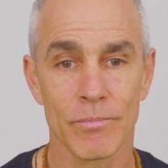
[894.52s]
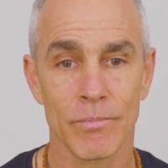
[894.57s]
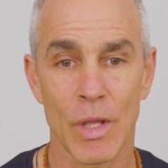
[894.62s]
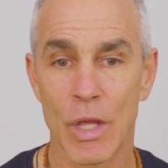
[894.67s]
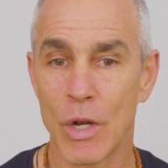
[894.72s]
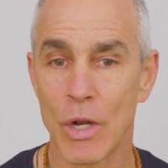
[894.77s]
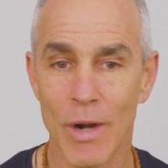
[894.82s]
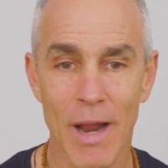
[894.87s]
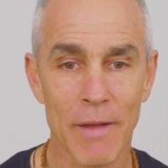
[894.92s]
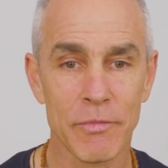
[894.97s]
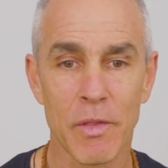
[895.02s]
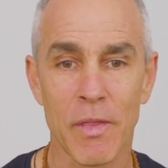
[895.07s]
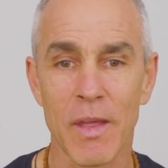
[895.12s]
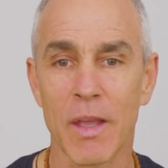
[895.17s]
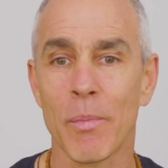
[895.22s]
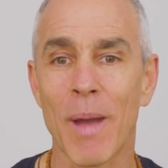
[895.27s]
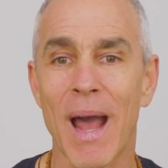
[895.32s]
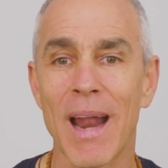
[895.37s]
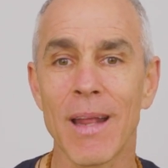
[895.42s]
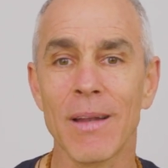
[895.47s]
You don't have to
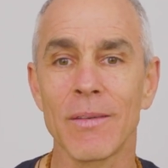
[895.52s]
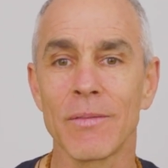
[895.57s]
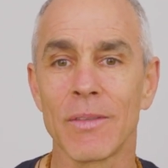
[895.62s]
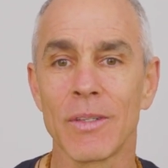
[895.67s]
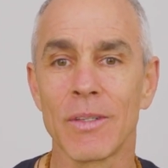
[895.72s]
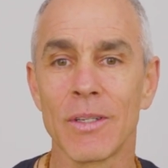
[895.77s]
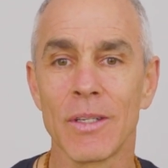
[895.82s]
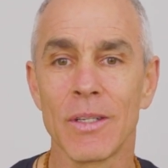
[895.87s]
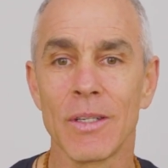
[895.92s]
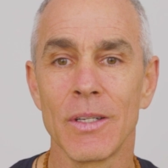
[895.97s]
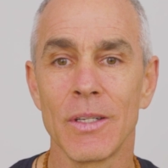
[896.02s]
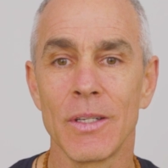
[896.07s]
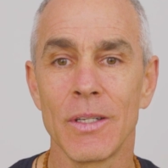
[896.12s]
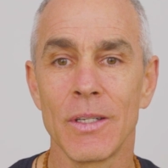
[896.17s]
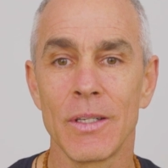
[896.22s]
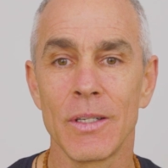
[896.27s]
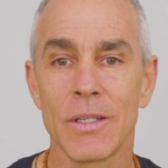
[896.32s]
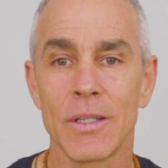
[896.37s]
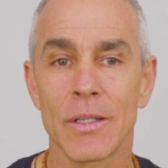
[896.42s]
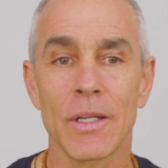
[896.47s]
think about it.
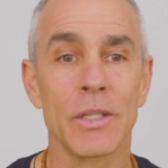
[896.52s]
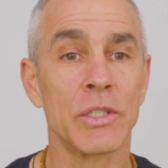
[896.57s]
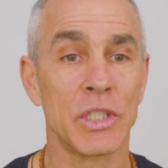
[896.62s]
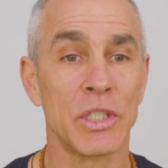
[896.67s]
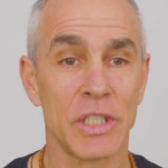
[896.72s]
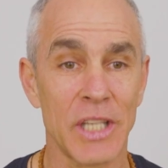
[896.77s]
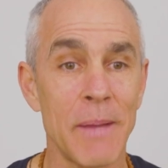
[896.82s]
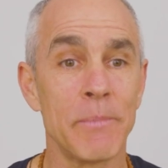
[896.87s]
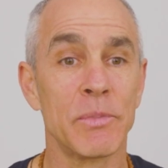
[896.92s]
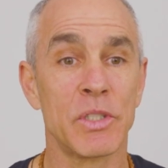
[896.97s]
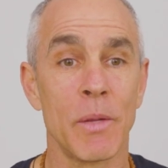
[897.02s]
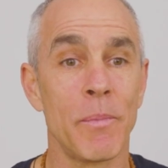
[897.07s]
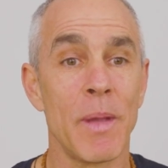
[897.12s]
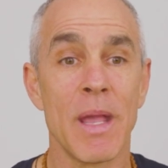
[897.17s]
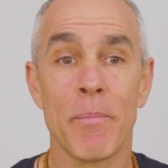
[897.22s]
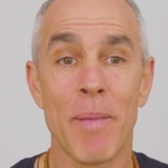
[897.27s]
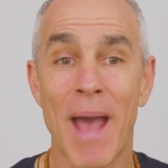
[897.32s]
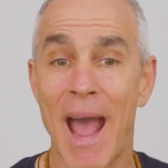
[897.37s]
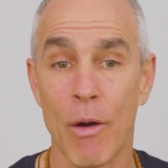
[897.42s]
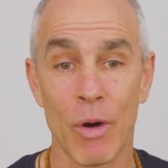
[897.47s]
There seems to be
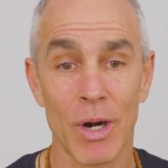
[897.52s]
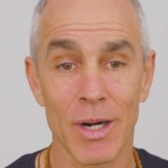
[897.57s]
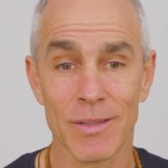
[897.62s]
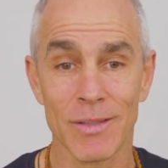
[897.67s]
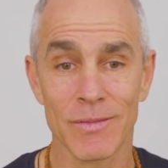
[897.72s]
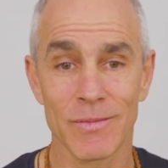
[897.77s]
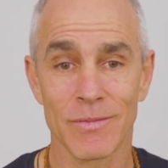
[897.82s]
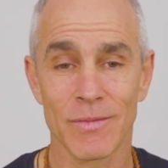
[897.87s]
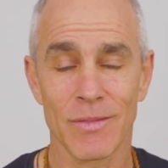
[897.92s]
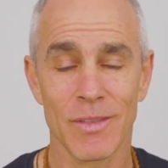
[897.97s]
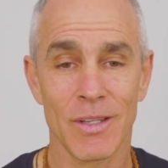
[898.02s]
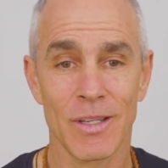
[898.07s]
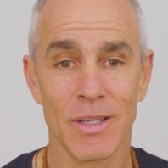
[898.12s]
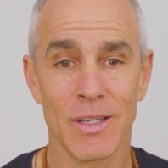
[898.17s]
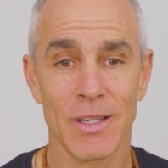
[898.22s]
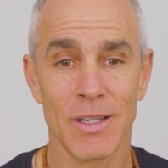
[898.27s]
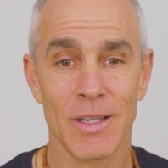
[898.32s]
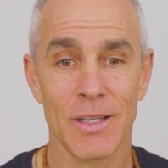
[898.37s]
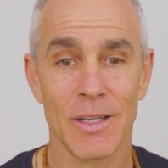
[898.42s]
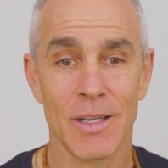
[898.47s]
a power.
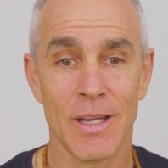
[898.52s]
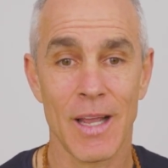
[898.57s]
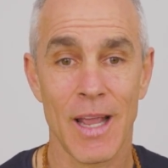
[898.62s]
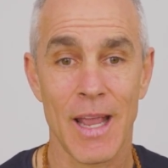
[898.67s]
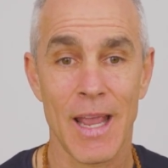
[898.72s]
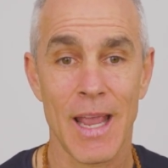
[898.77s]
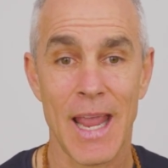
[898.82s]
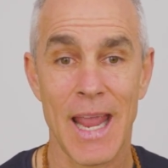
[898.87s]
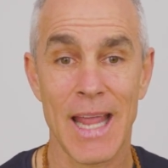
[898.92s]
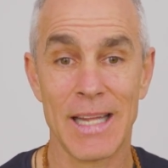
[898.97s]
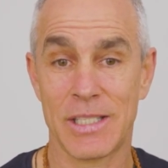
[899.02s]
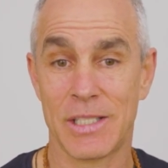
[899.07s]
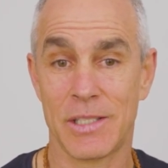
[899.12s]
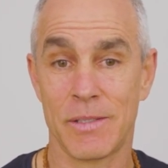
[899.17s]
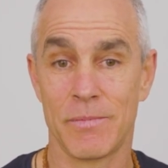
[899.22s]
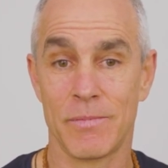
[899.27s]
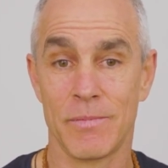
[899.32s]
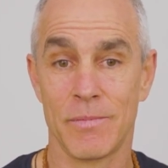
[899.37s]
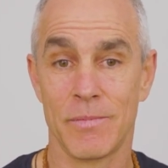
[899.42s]
it's